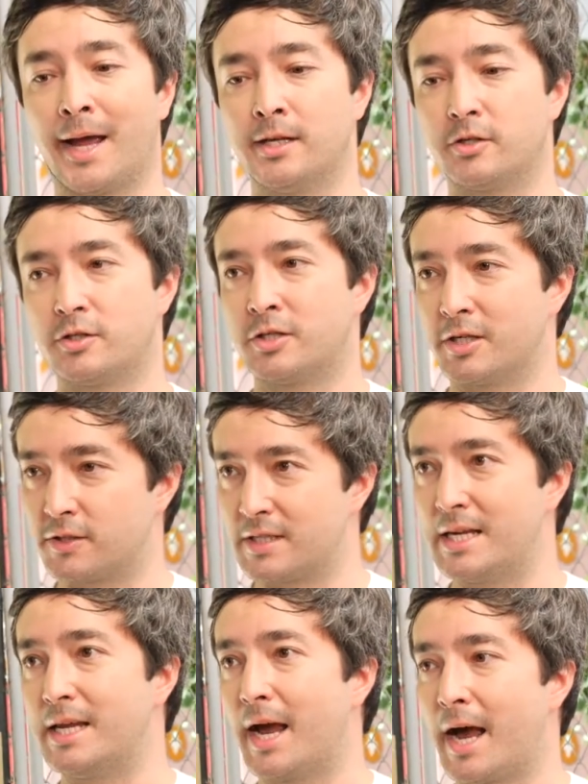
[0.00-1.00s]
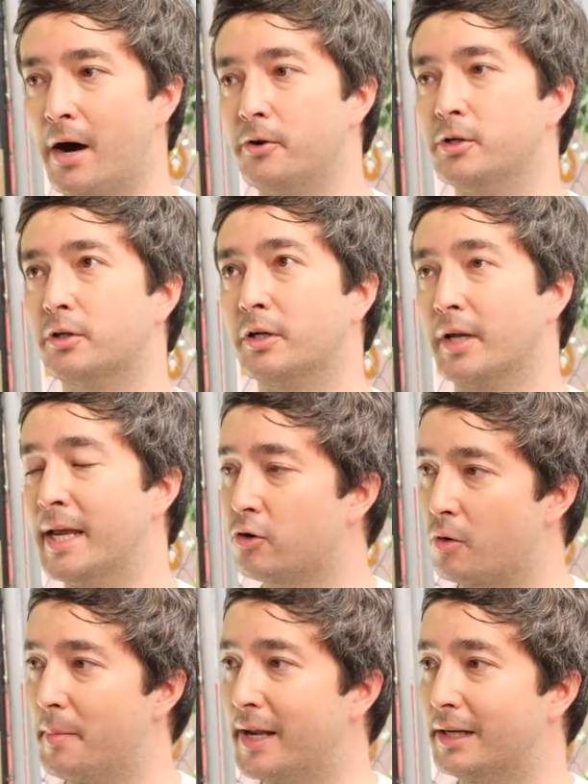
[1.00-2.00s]
and just see how you can
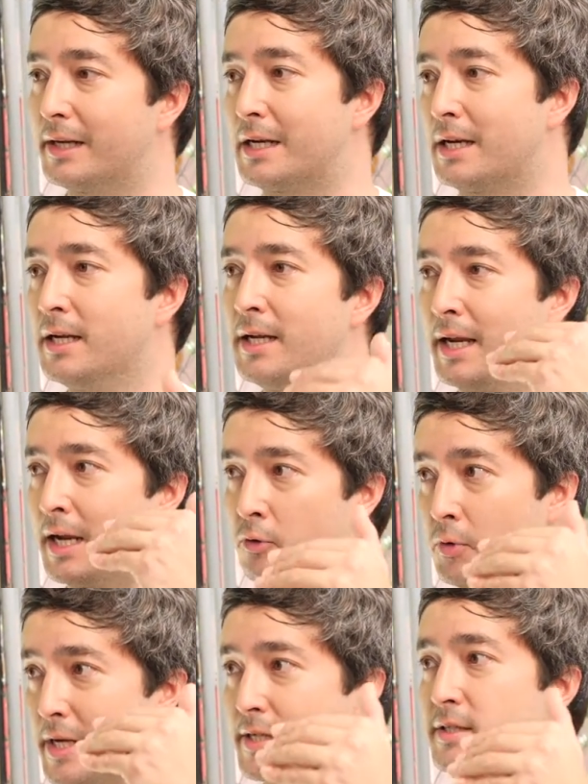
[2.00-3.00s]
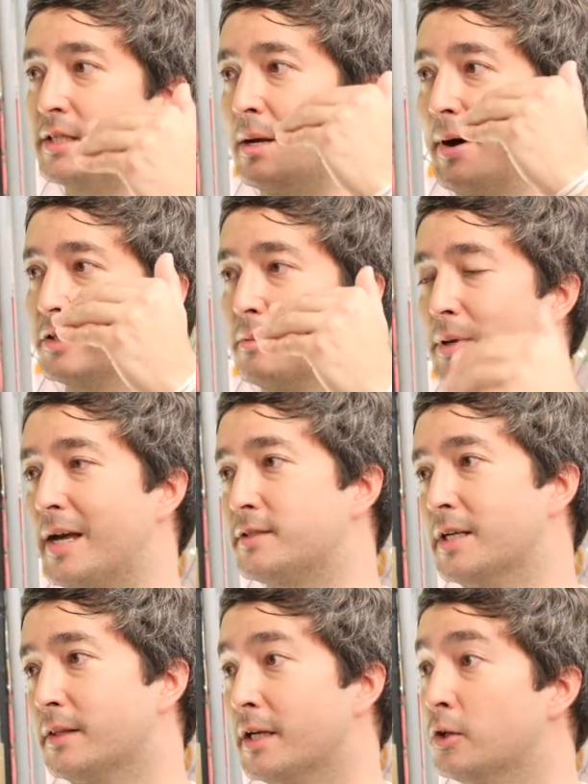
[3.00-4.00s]
incrementally increase the amount of
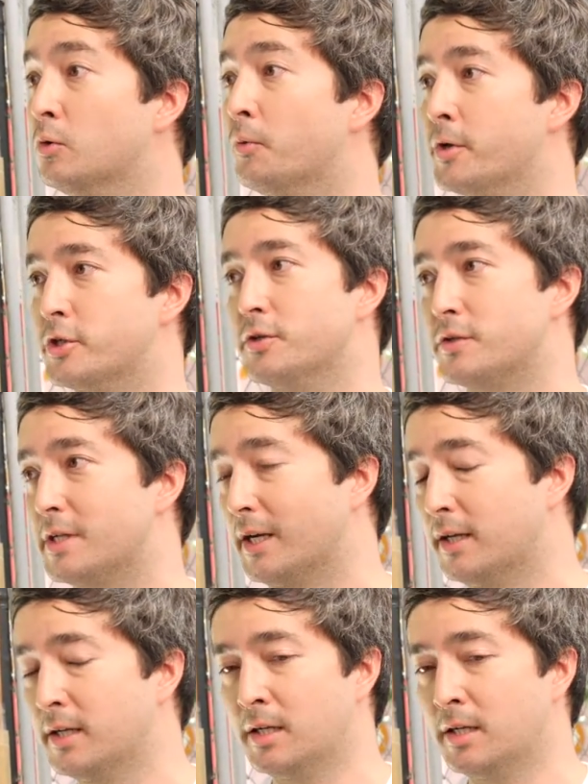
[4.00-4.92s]
plastic that you're reducing.